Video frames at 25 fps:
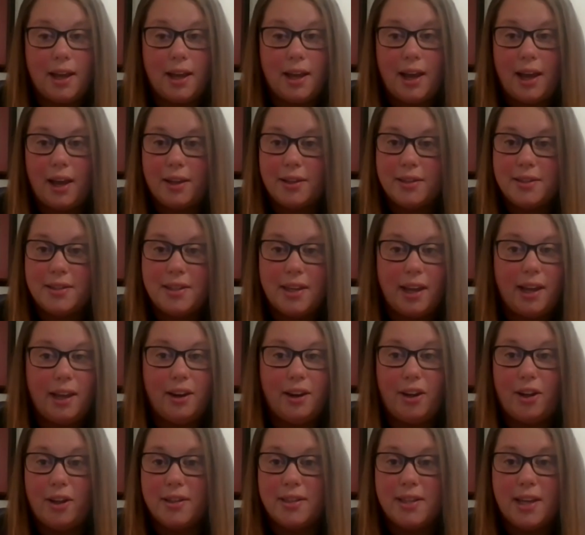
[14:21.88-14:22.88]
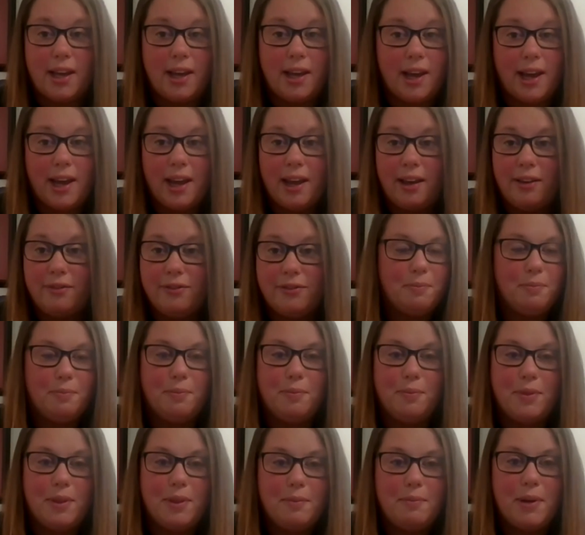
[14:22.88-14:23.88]
I'll say it all day. I have
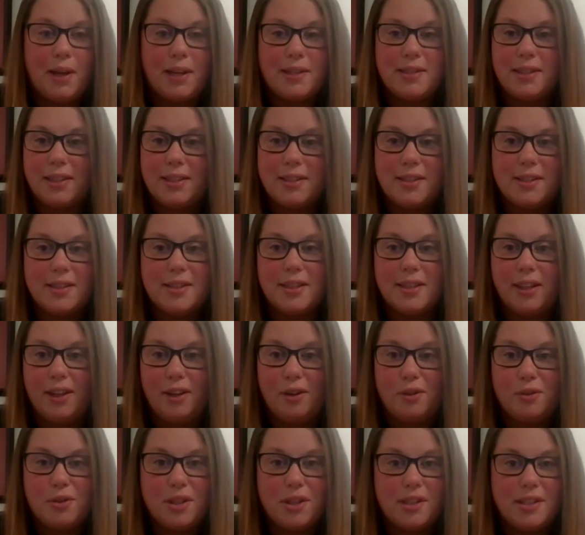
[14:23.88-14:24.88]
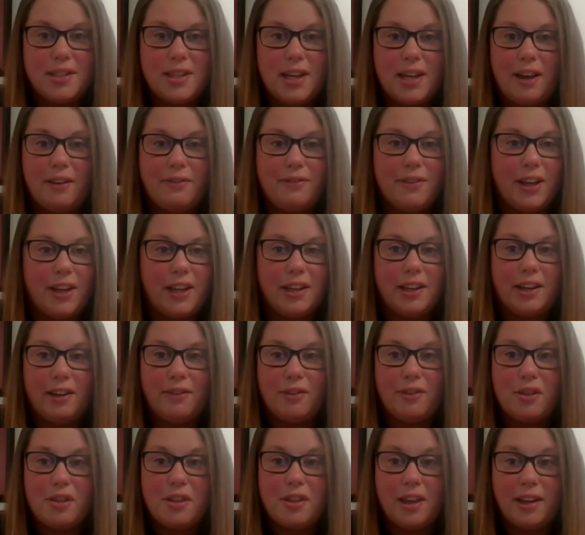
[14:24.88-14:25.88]
the best assistant coaching staff I could
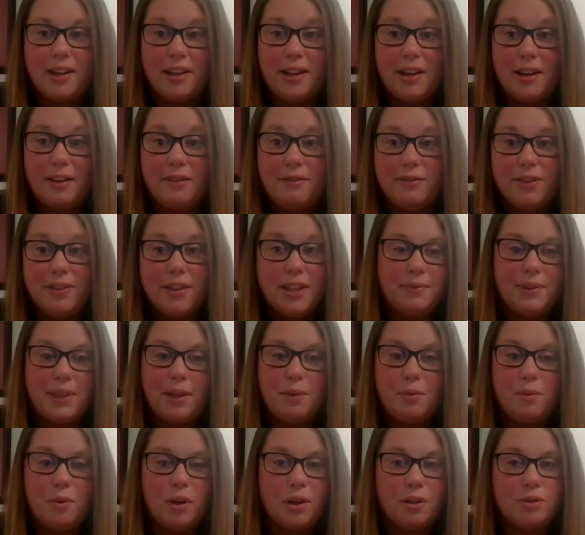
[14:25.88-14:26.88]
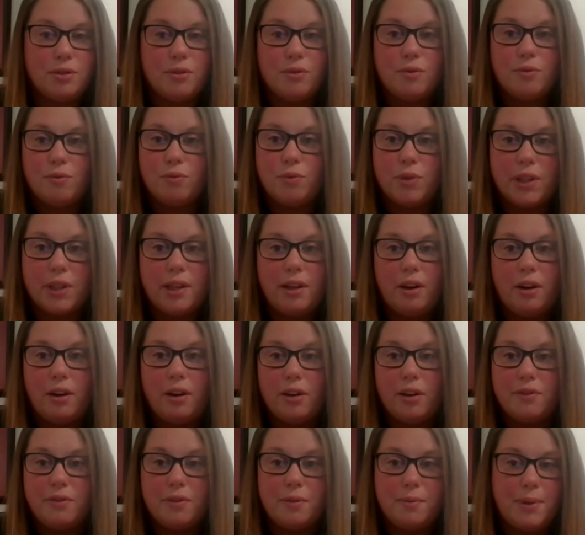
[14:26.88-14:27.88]
ever think of. They work really
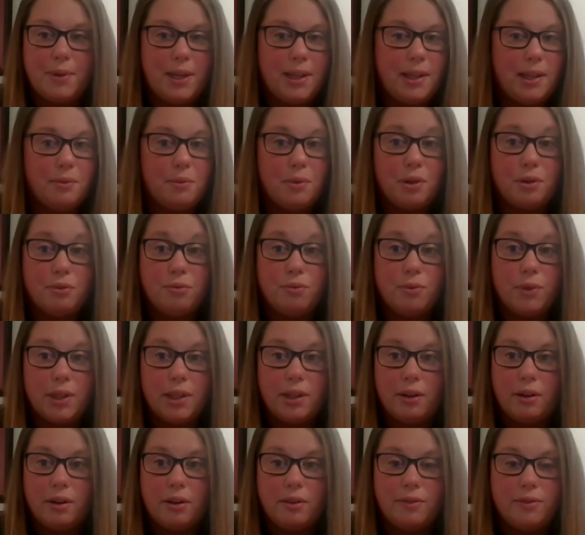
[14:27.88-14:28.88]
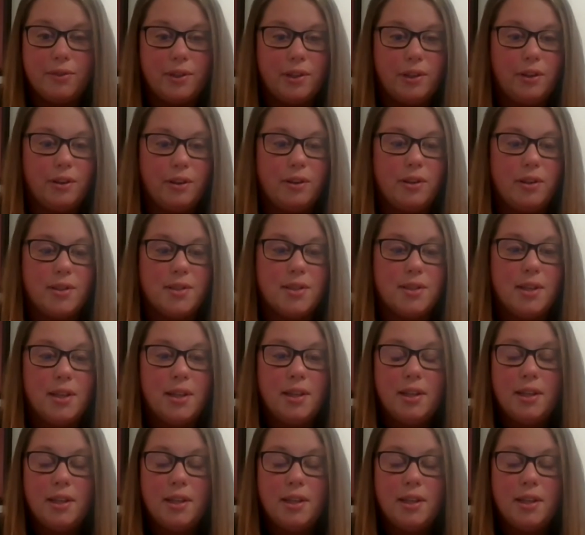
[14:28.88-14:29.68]
hard for me. They work really hard for the girls.